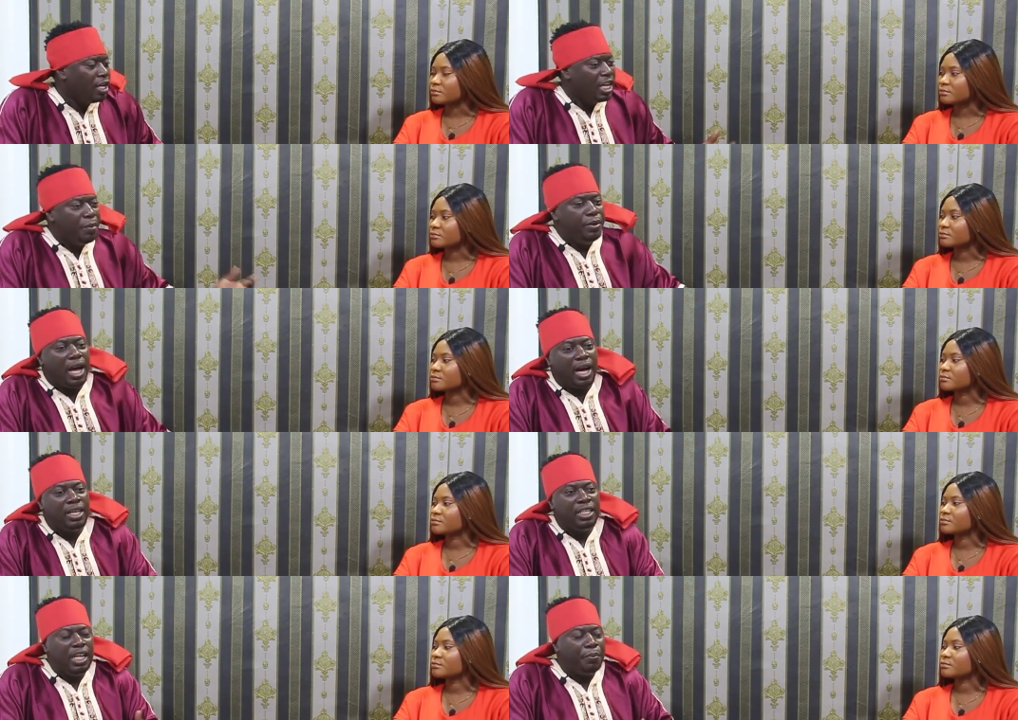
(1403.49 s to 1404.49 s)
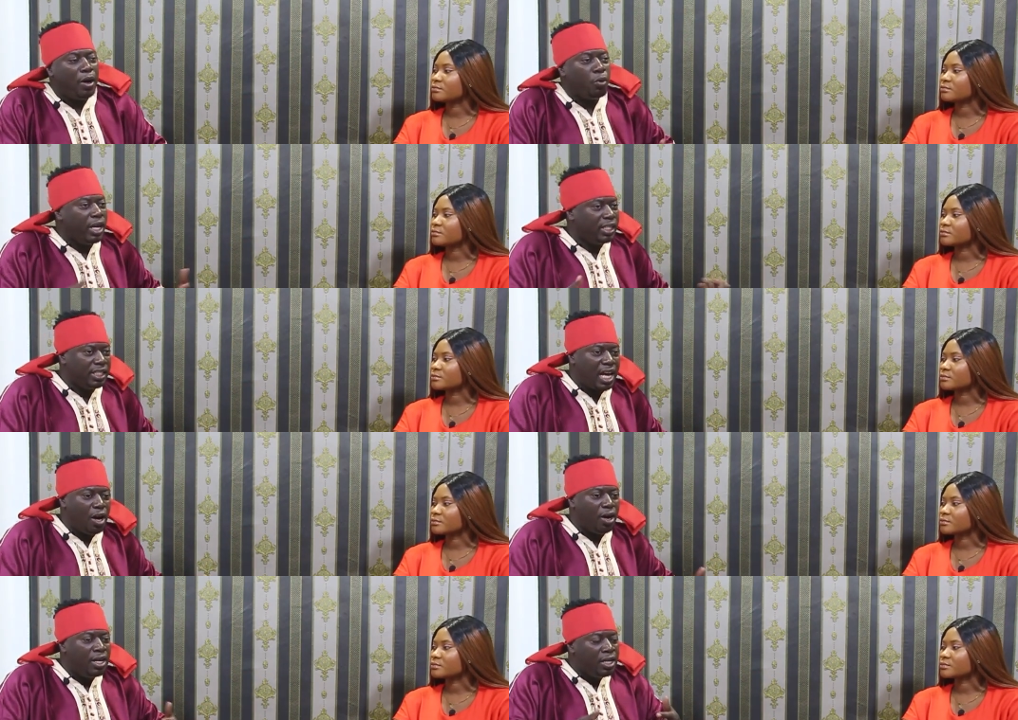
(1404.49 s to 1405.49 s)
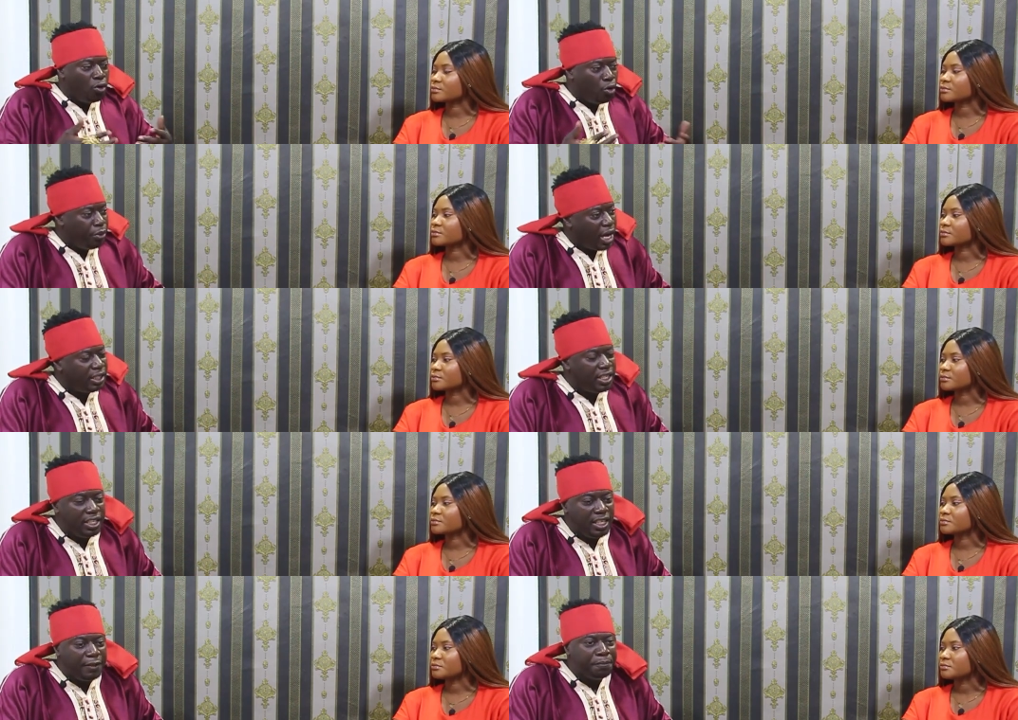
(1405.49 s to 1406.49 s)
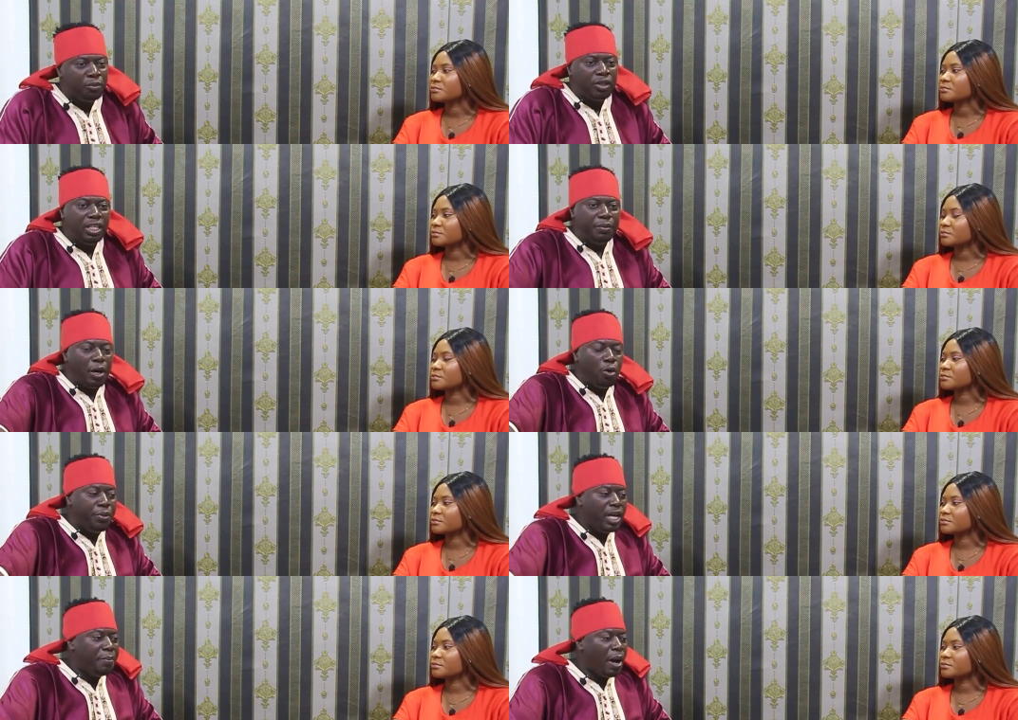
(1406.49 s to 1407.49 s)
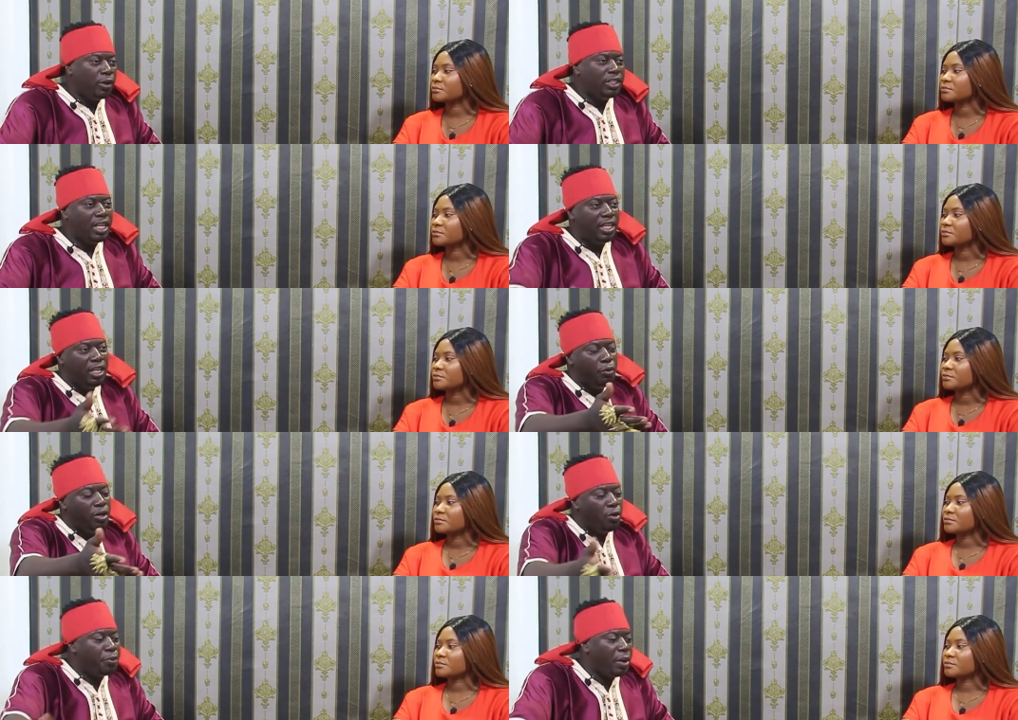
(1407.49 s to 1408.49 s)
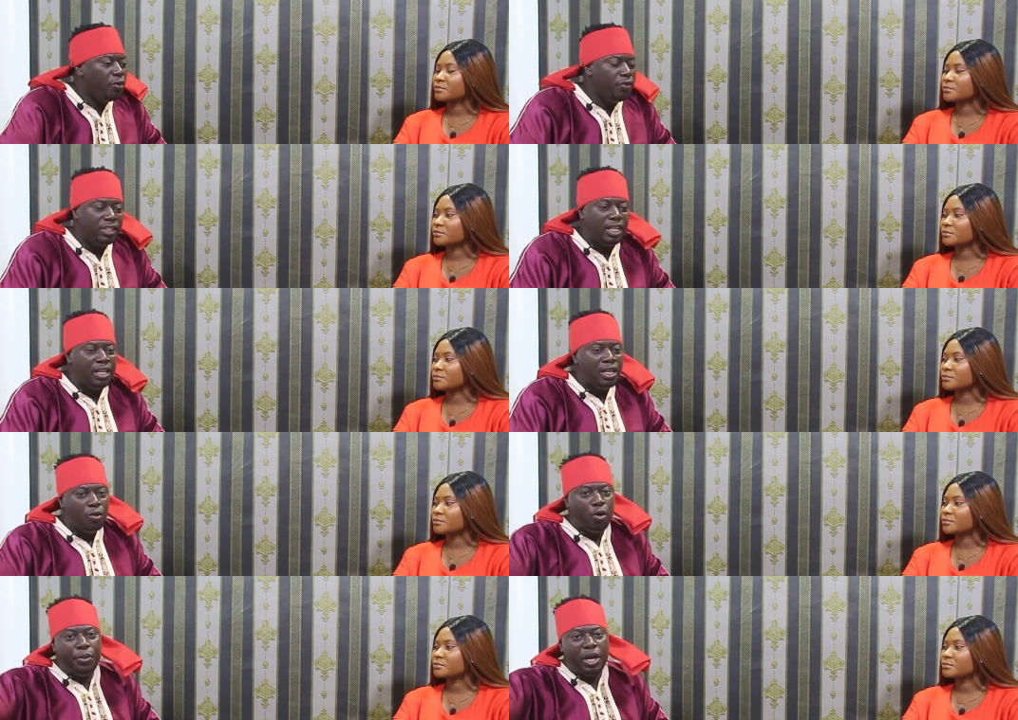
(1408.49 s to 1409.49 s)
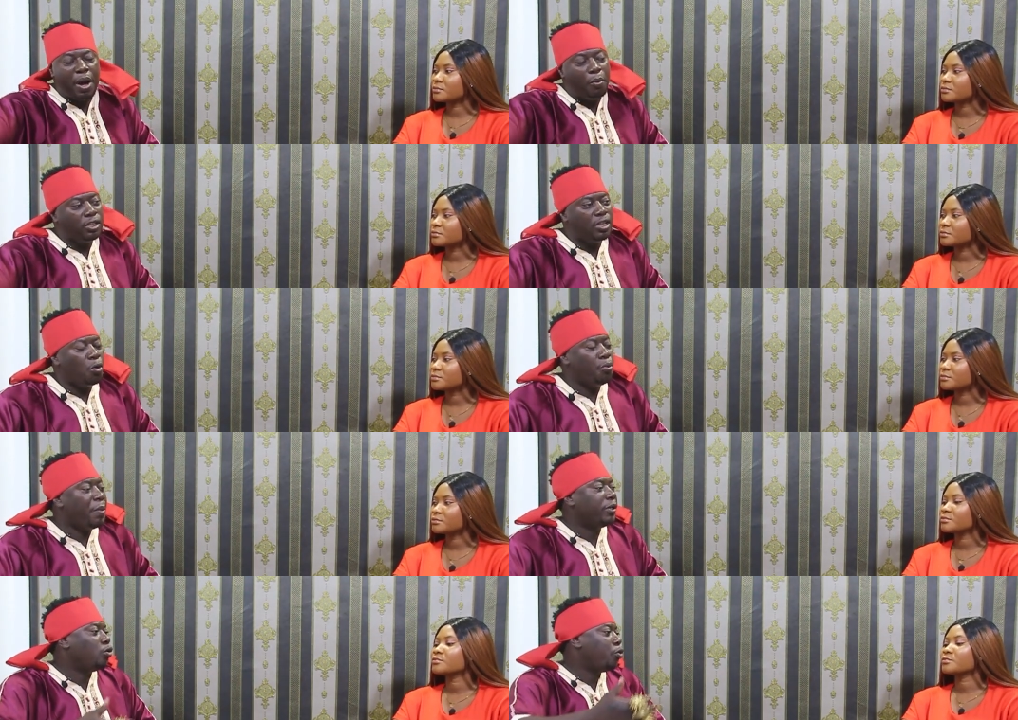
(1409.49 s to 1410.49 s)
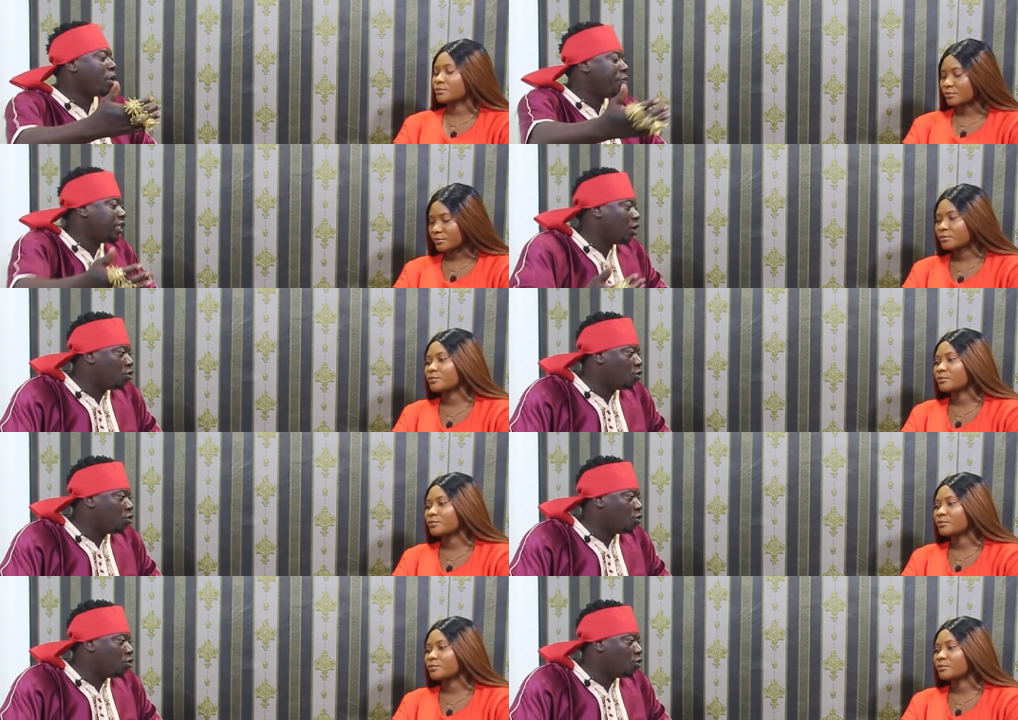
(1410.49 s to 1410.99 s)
Speaker 1: Ebia, Nipanway a star, or be at any day, Ebia will peer Bab or say, Lilwin or Trap movie say, will peer Bab on Tia will be a person on Trapicha,